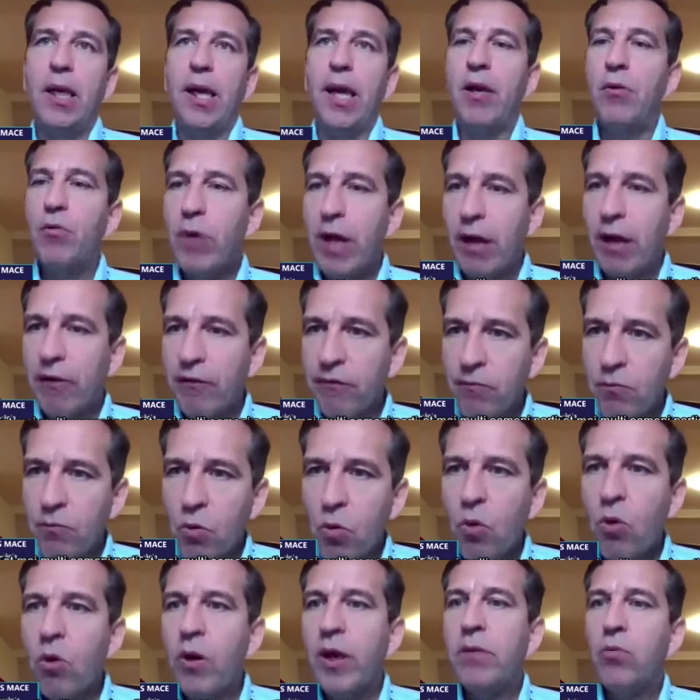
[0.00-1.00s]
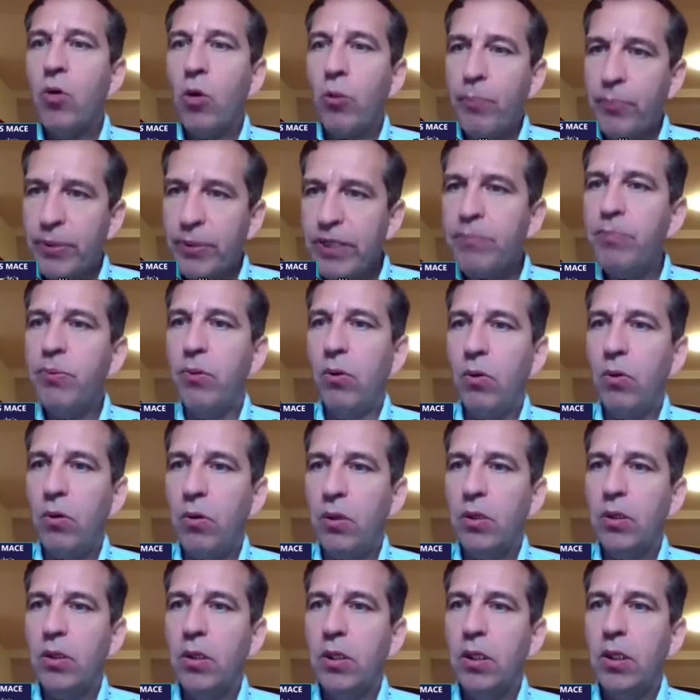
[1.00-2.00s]
And we have more and more
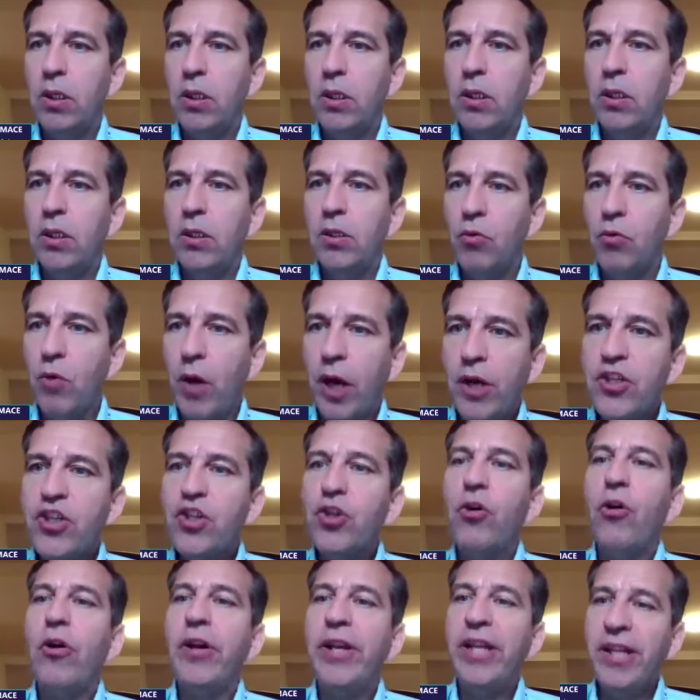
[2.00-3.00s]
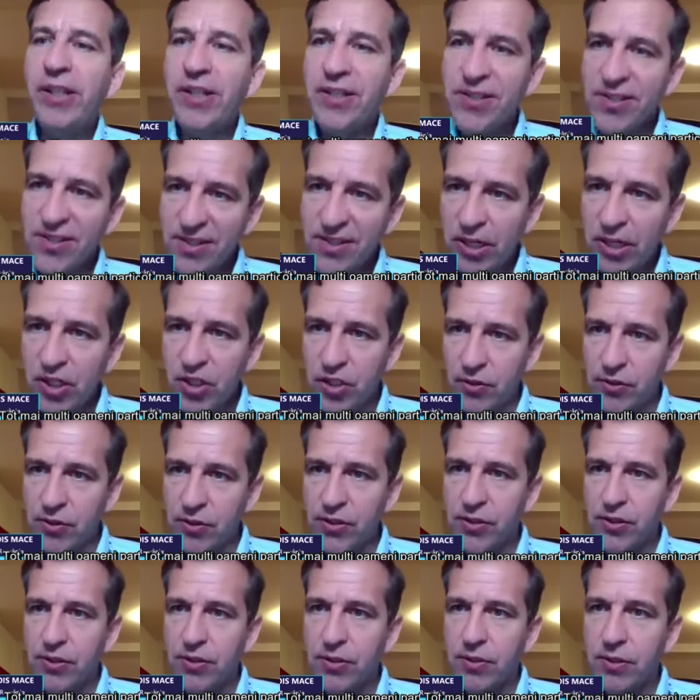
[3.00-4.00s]
people who are joining these
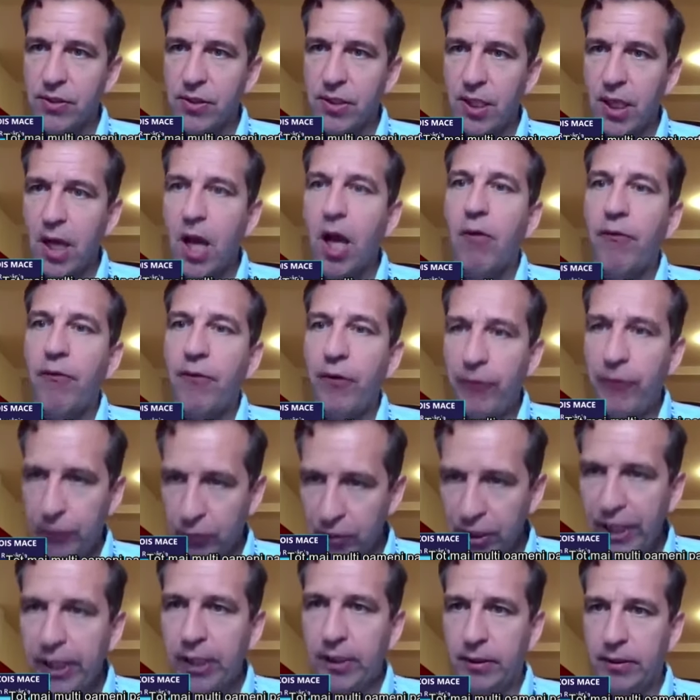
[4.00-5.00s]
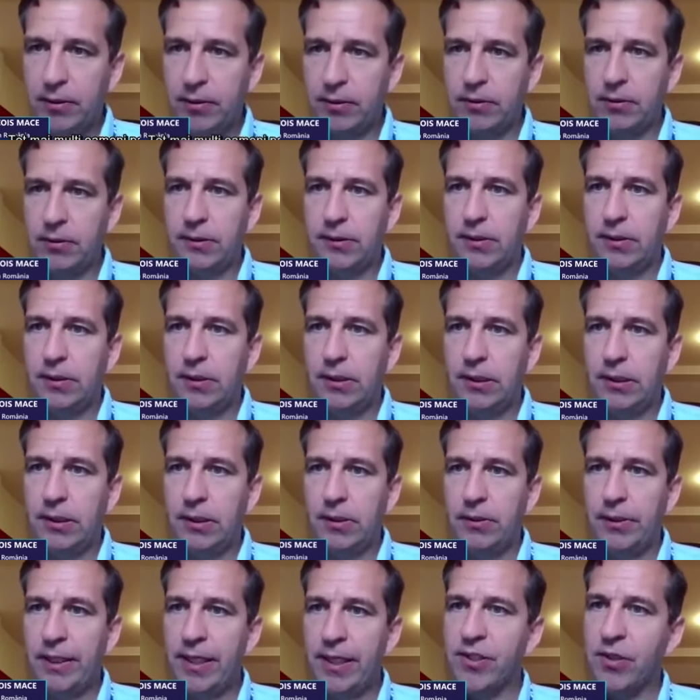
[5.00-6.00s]
sessions for free.
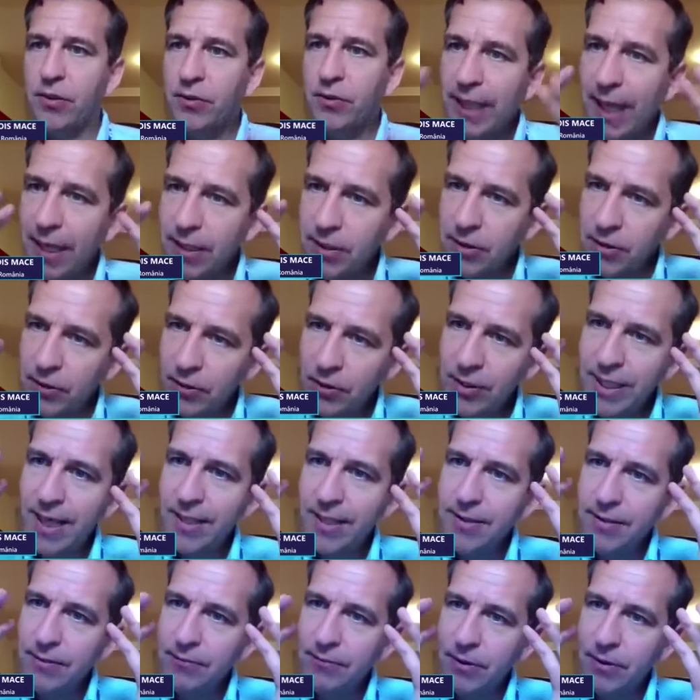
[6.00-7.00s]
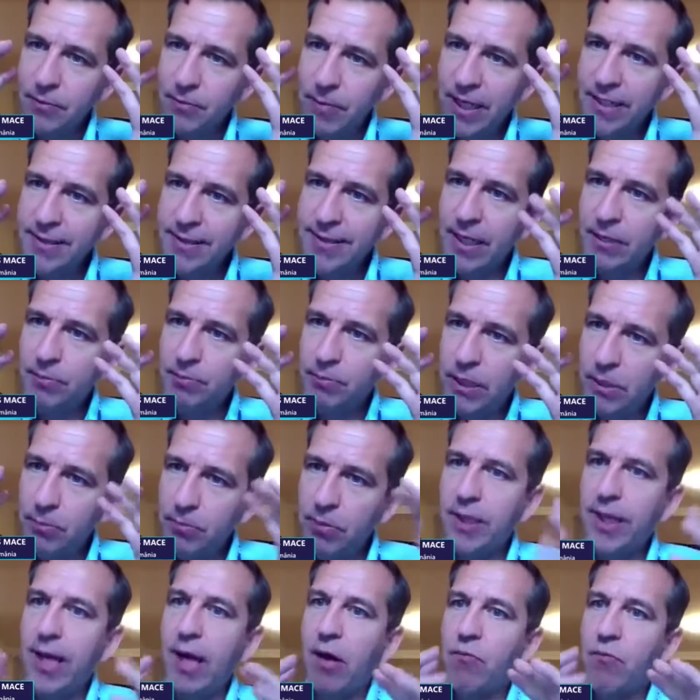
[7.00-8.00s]
Okay, so that you know that it means that
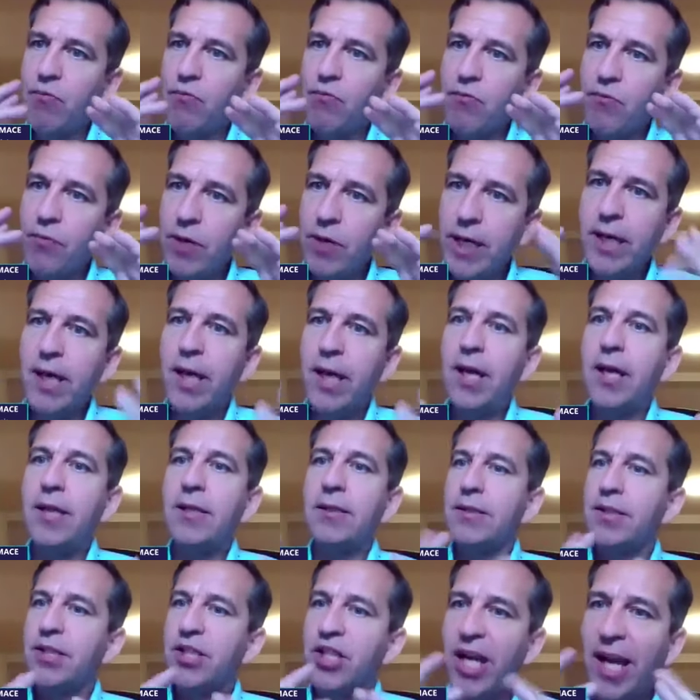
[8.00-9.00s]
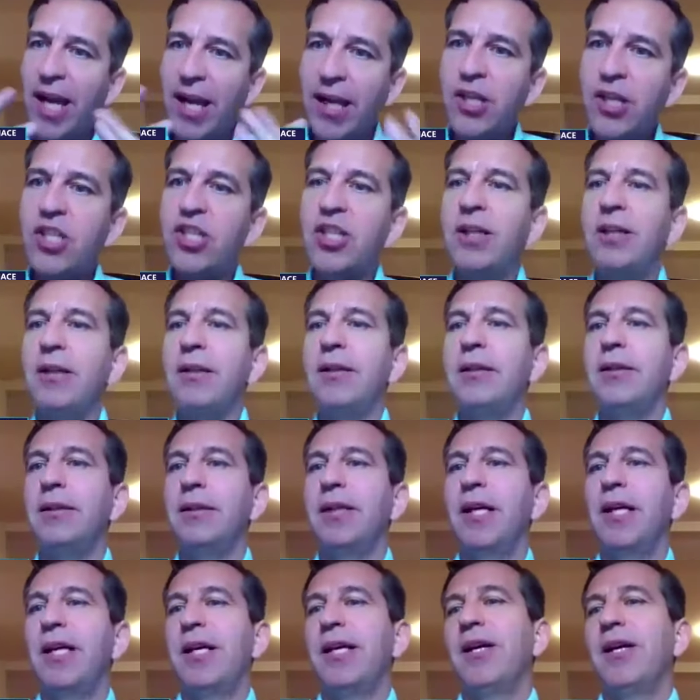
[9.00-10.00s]
people they are really uh, changing,
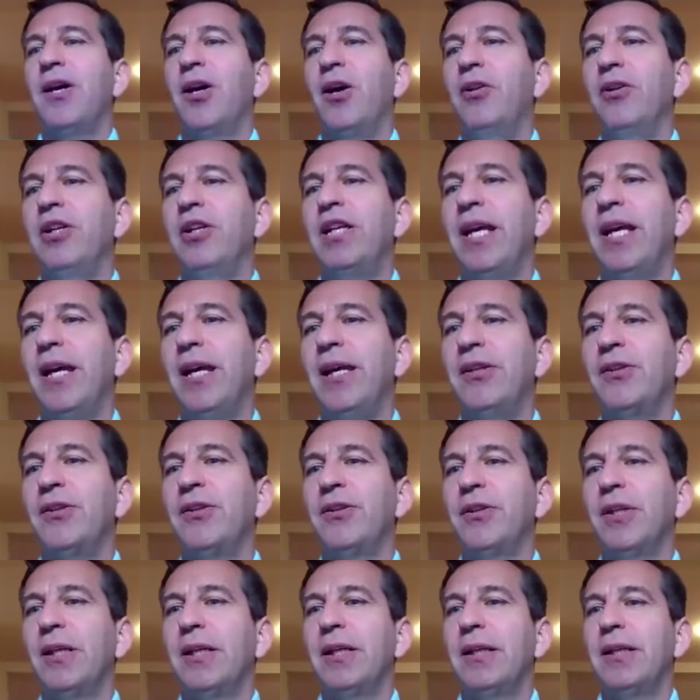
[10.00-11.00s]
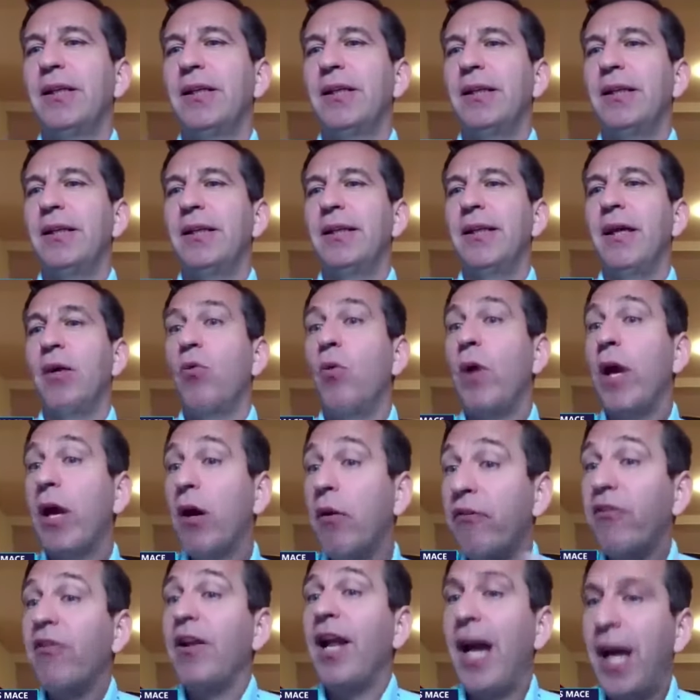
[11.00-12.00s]
okay, the their way
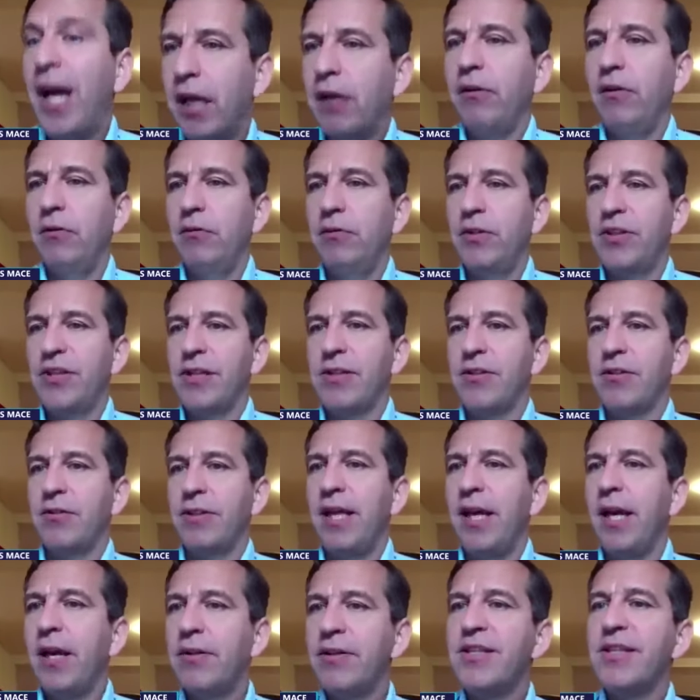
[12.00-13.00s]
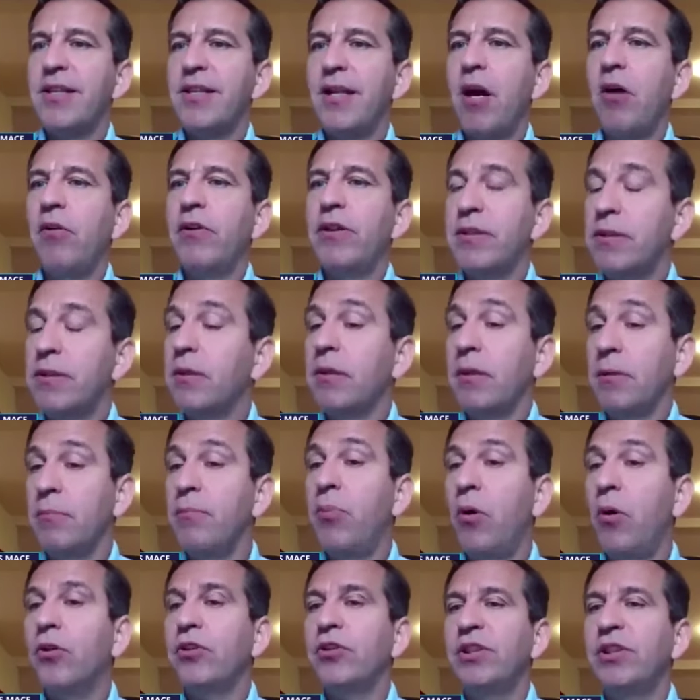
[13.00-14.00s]
of life. I would say. So they understand how
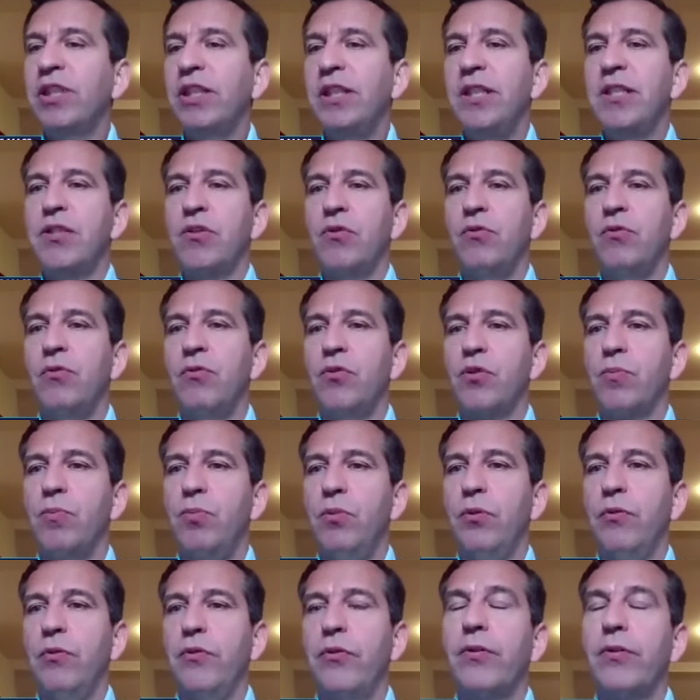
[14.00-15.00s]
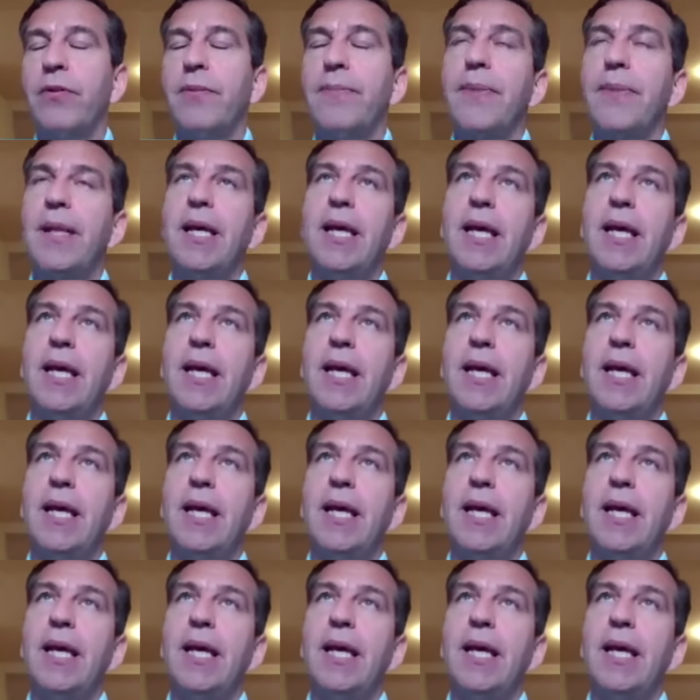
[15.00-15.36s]
important it is to do sports.